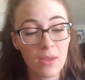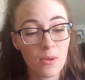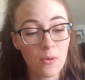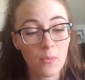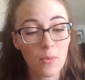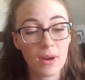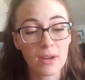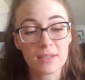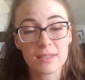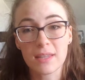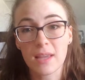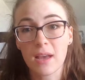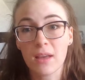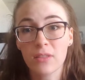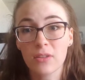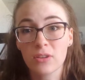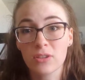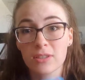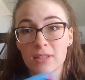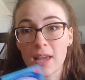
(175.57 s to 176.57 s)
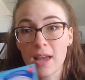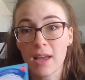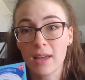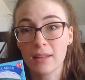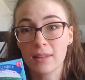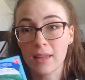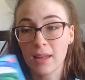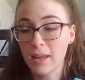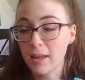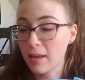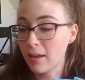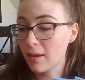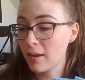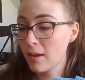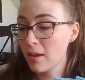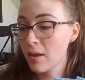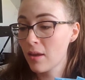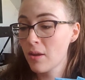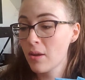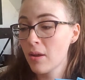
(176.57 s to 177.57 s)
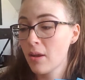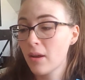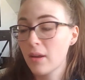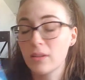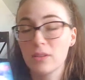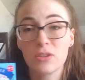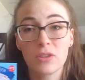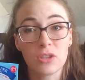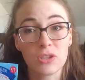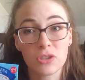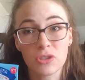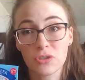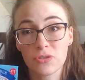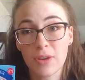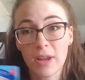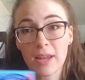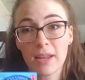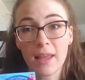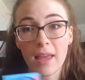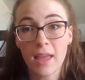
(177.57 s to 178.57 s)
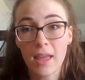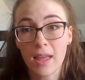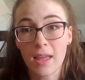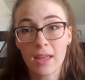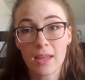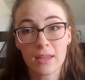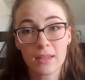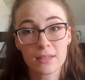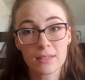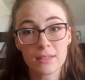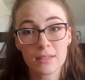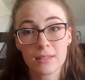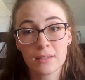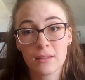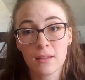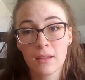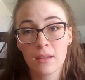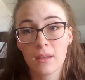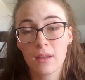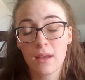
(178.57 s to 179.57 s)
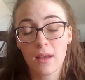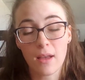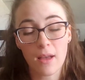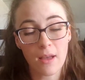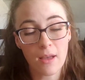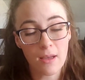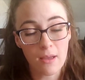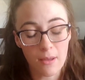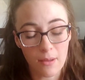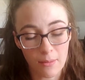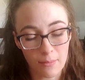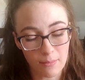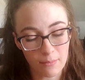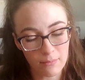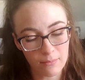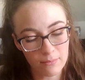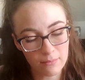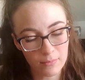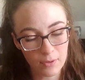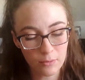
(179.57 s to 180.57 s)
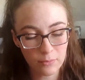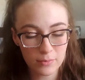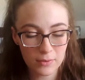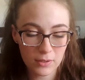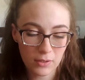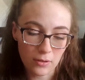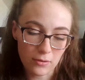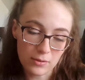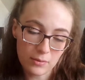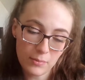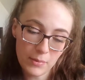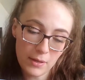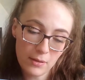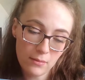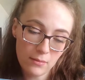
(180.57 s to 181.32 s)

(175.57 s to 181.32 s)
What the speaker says: whereas the others had like the straight 8, excuse me,